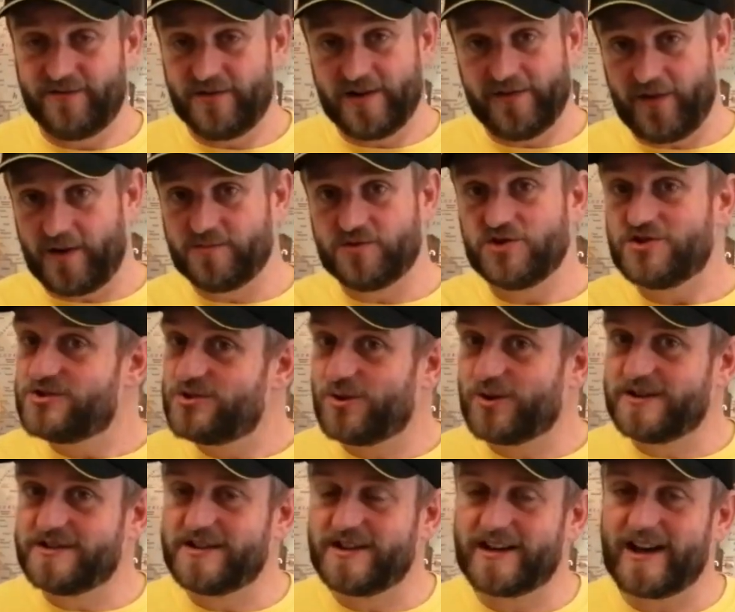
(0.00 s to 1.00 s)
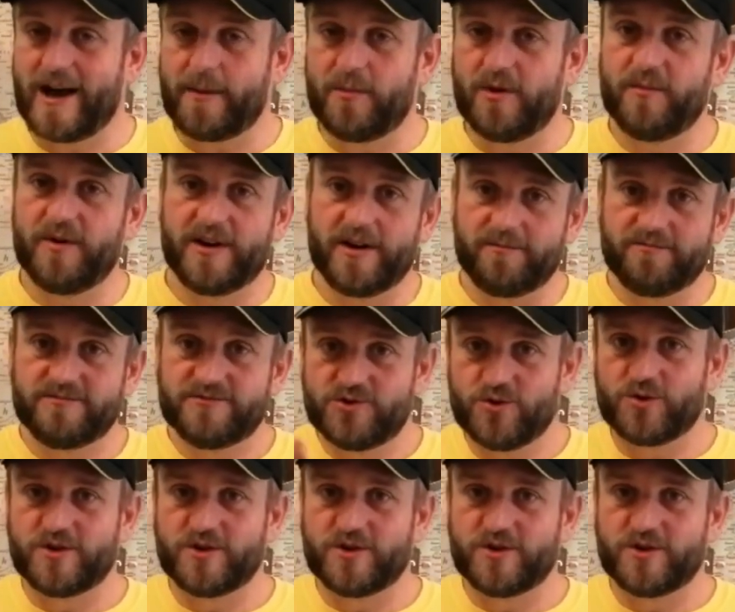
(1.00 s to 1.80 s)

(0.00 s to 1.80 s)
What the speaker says: even if I'm just talking to the camera, but I'm